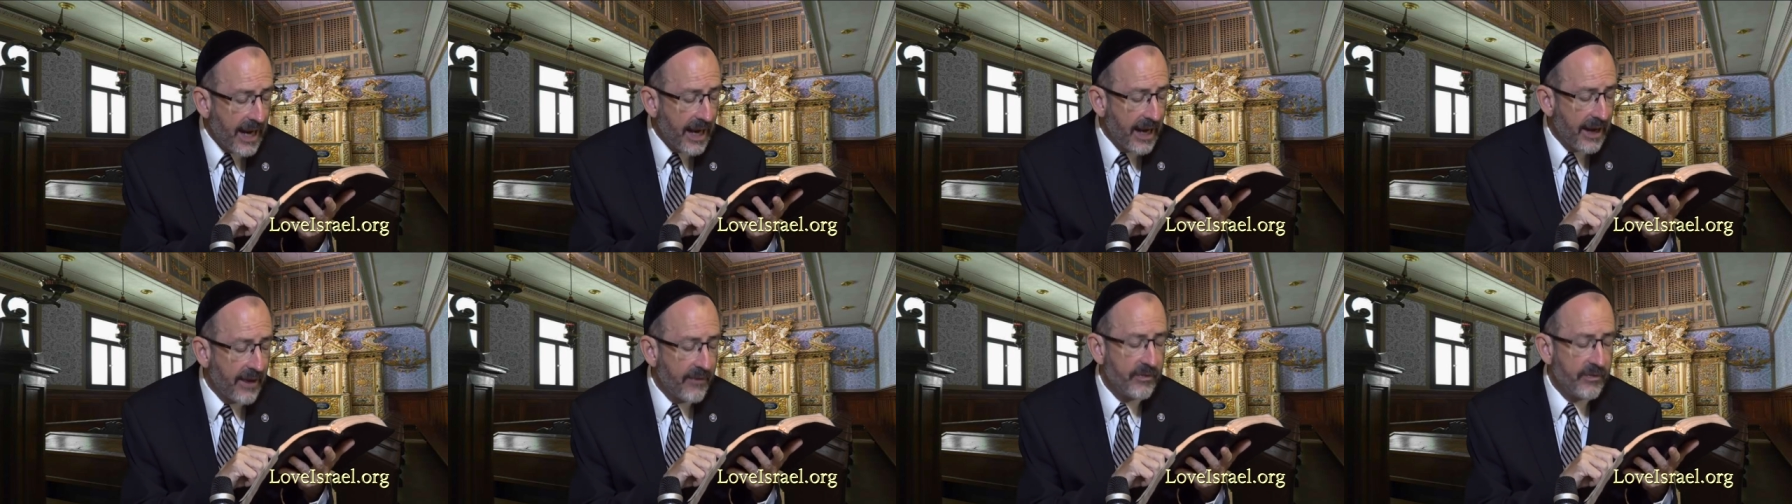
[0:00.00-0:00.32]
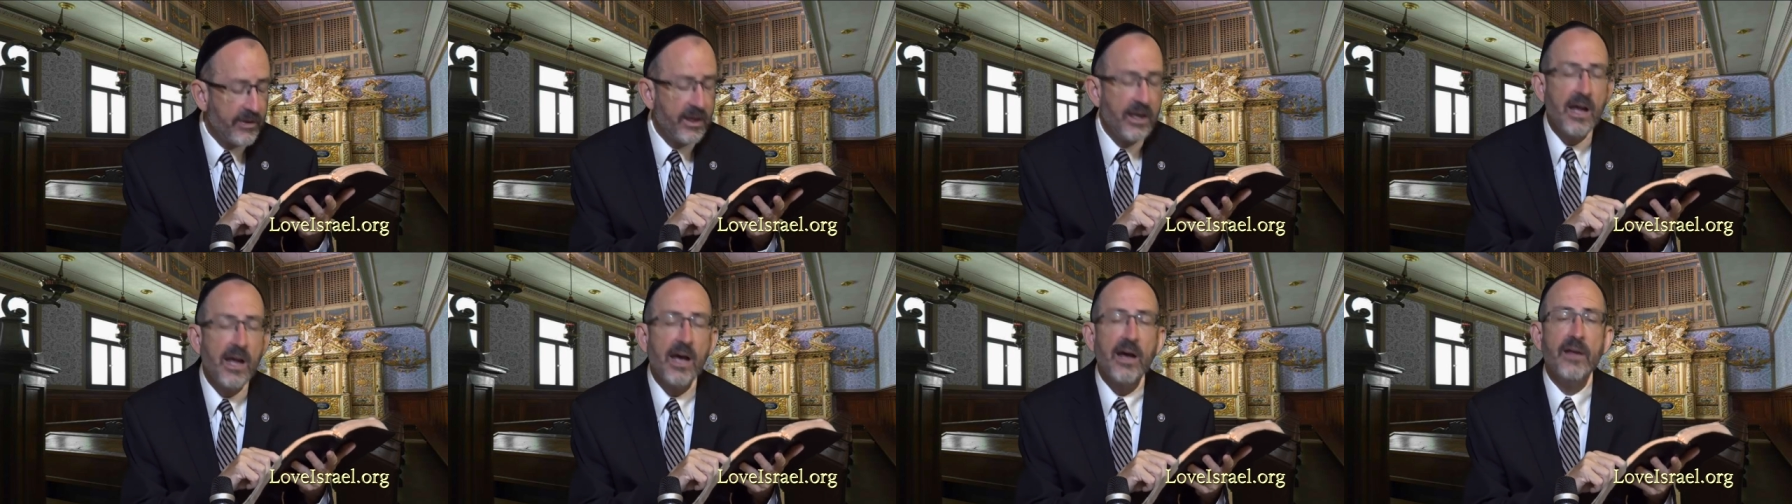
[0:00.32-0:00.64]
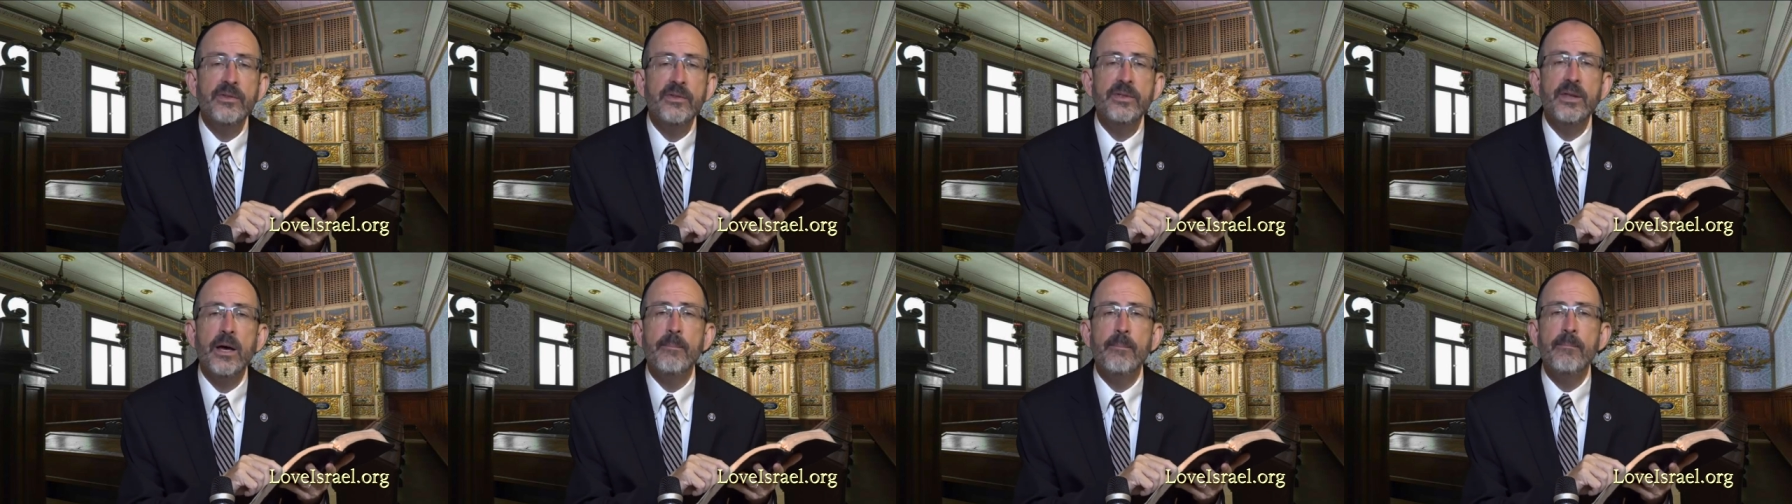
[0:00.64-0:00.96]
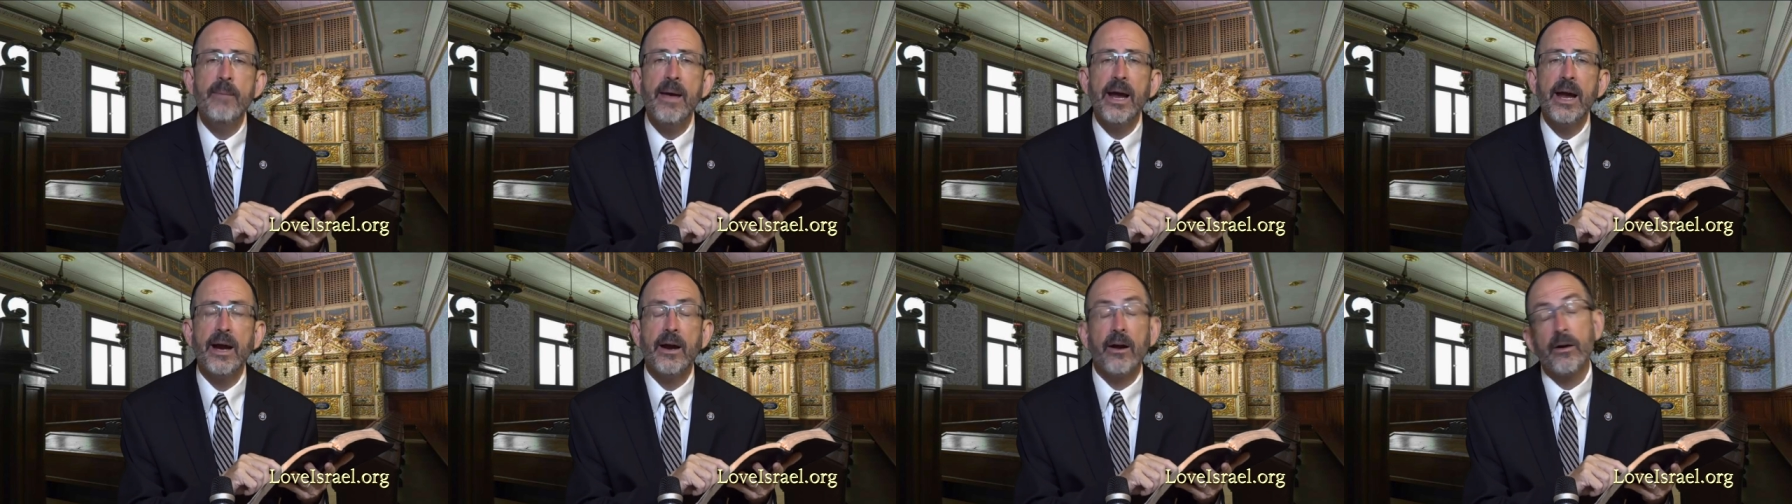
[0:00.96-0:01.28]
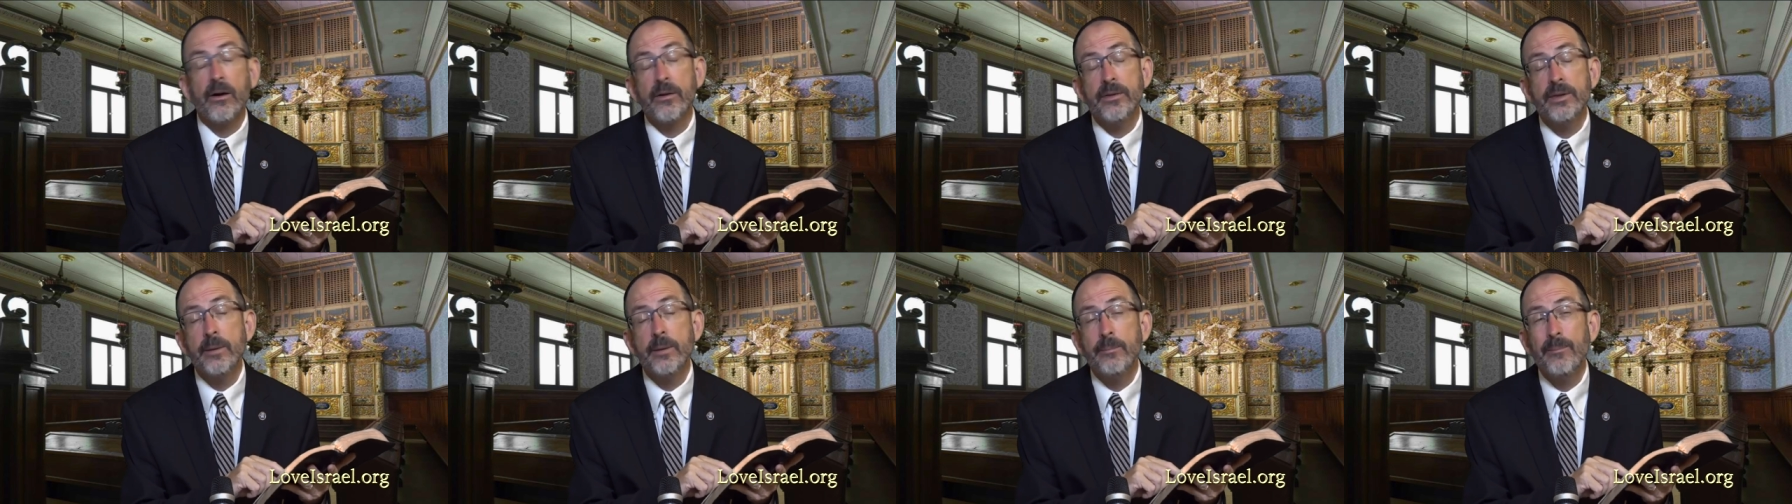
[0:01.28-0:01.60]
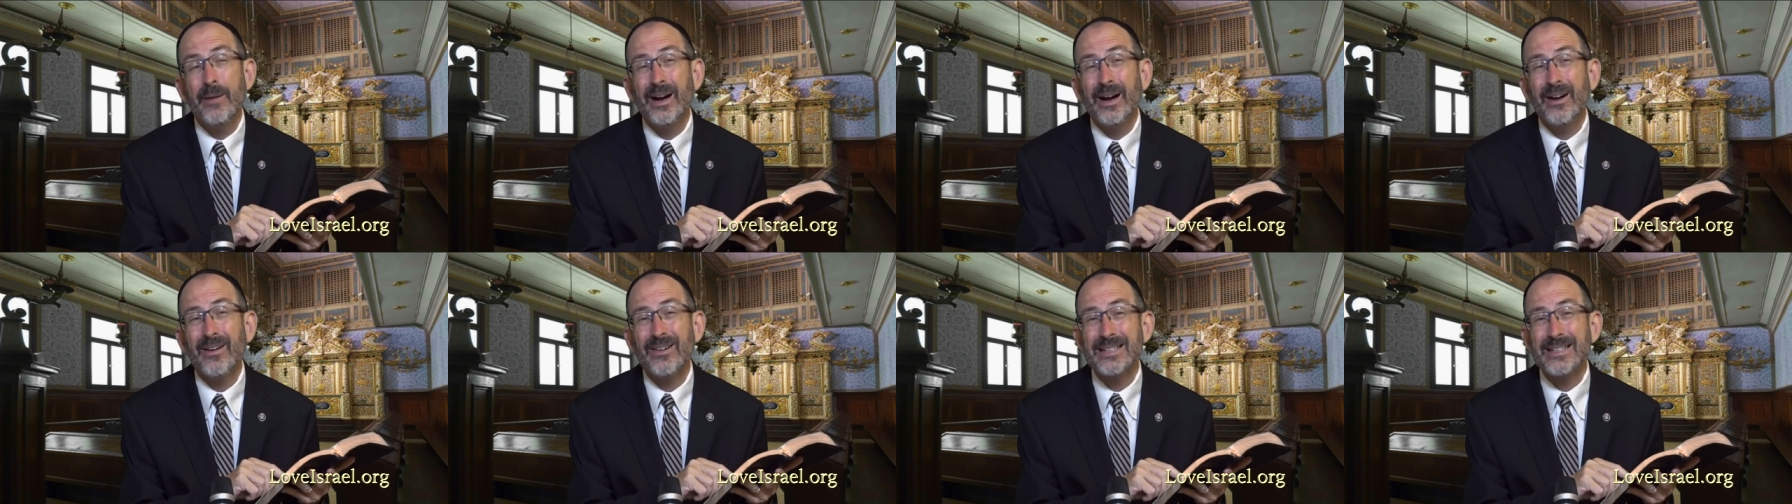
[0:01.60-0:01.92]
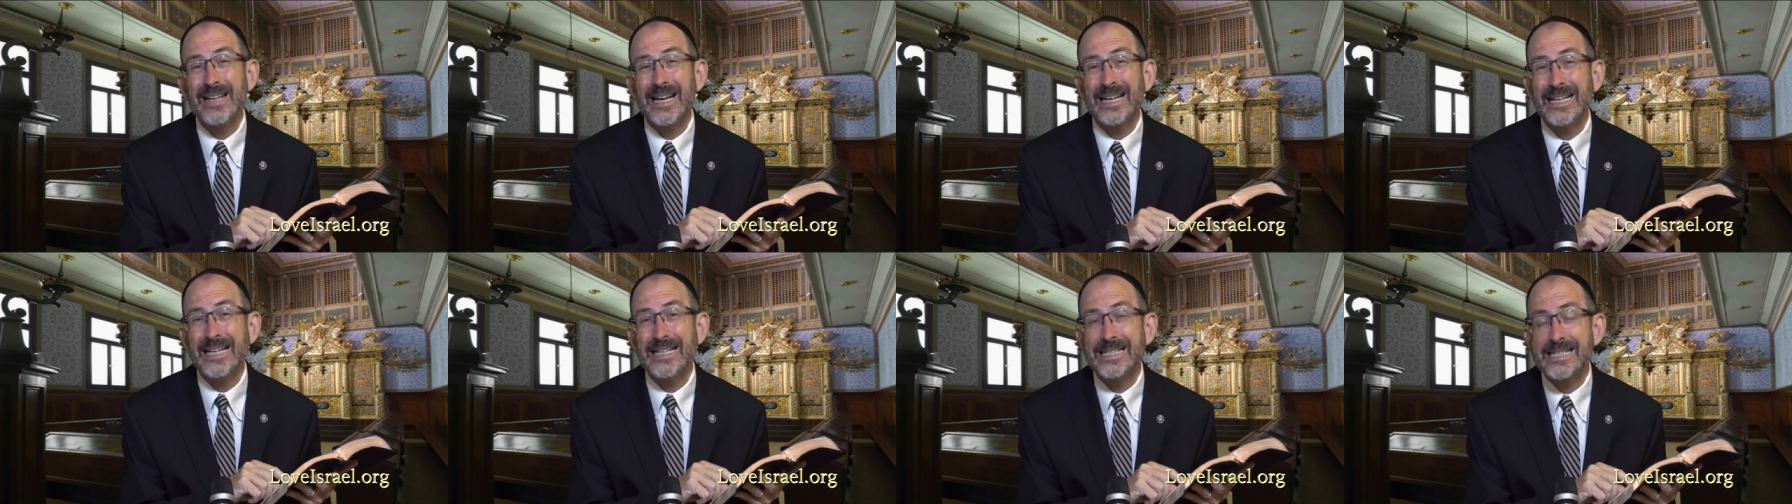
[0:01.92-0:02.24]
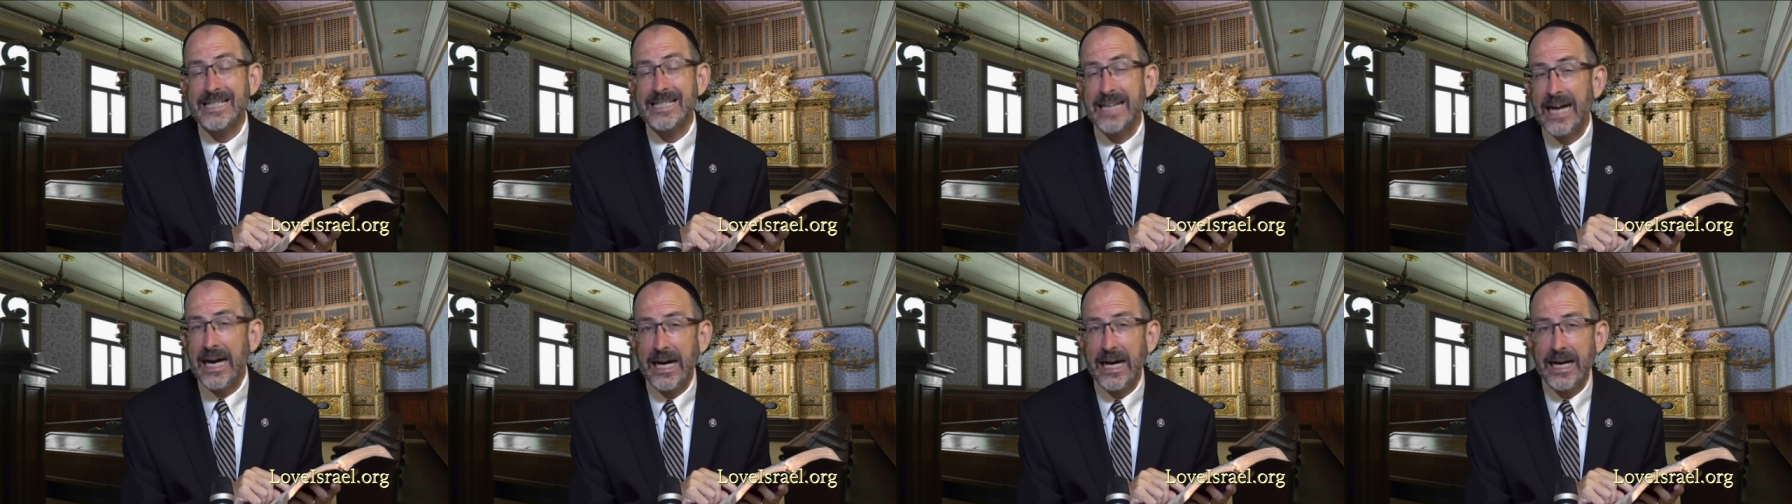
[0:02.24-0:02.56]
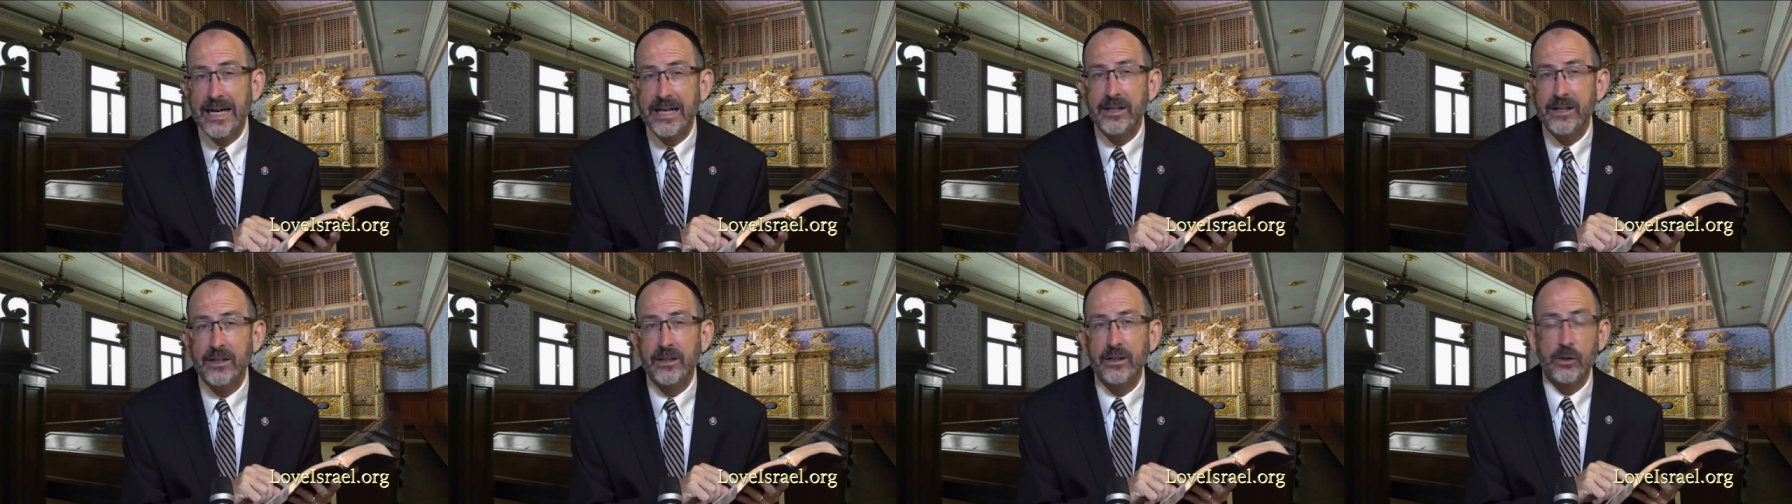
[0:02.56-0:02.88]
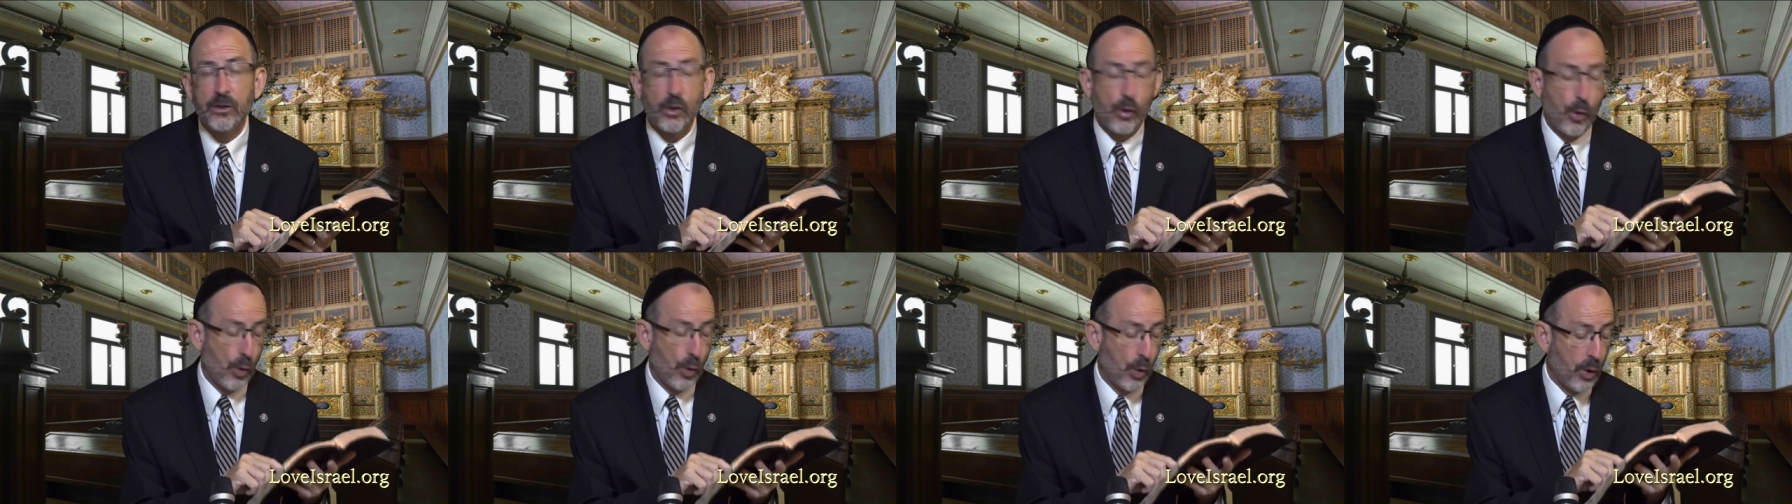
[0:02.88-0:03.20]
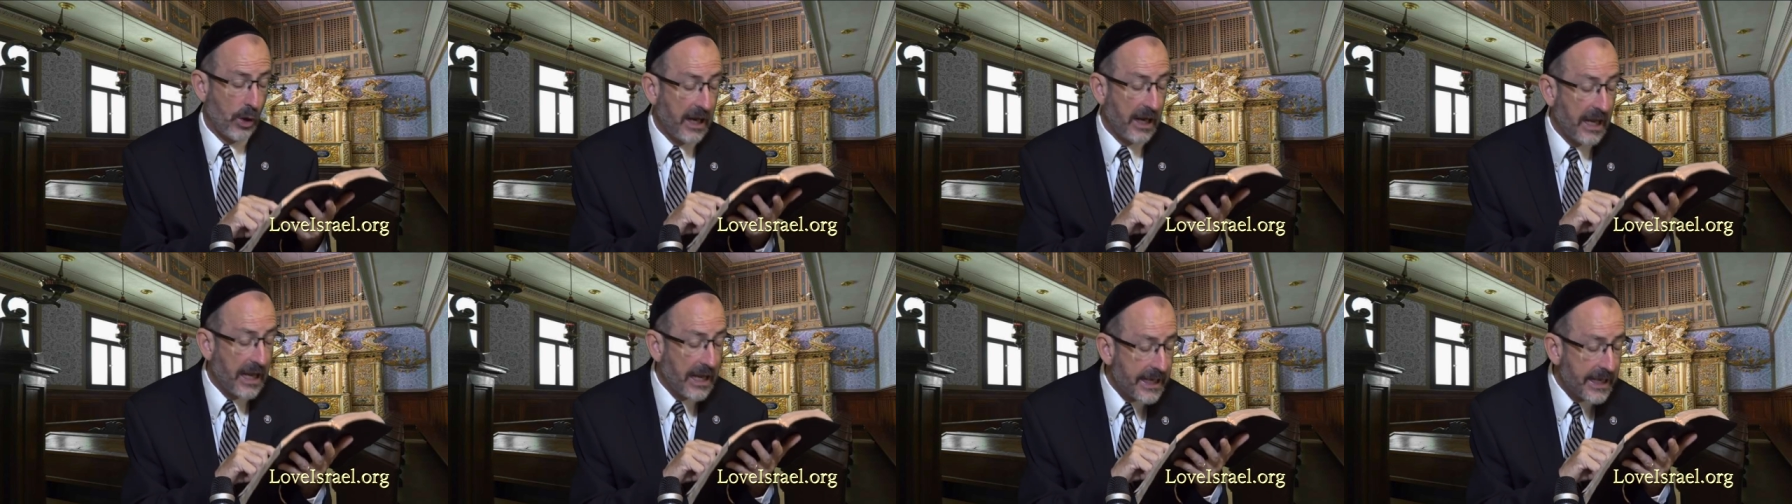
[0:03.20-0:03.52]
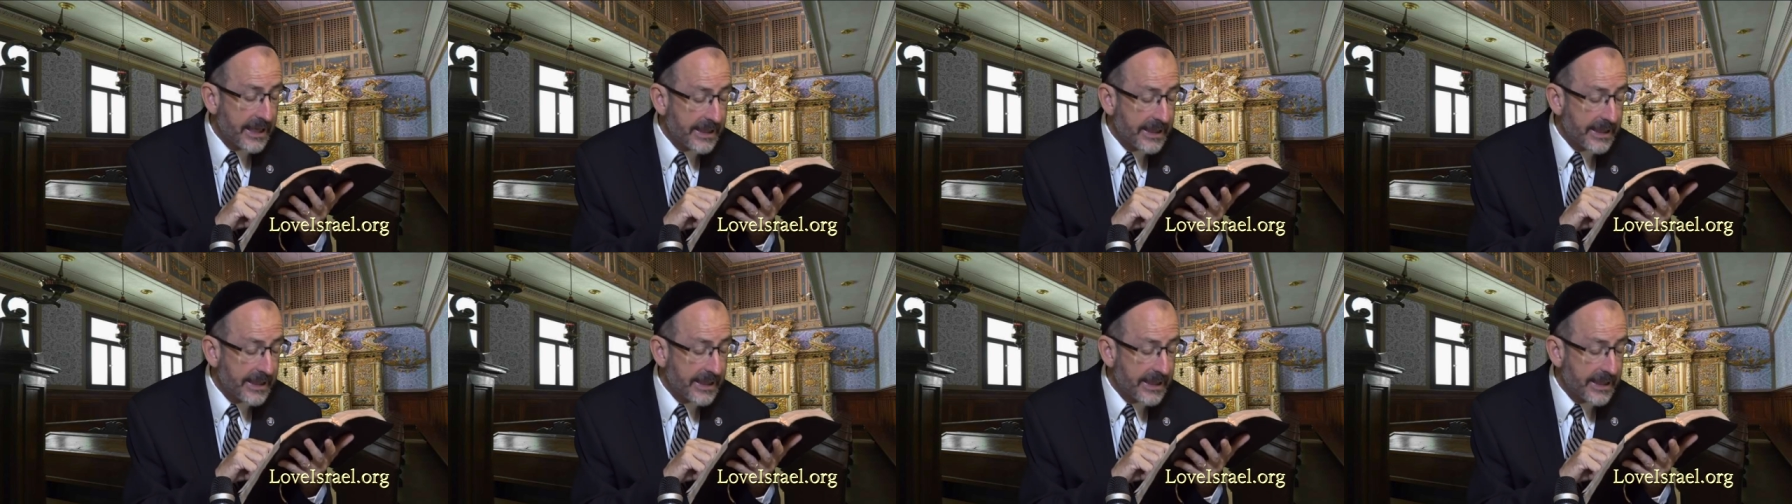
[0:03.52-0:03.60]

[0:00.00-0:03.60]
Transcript: And the namer, namer is like a tiger or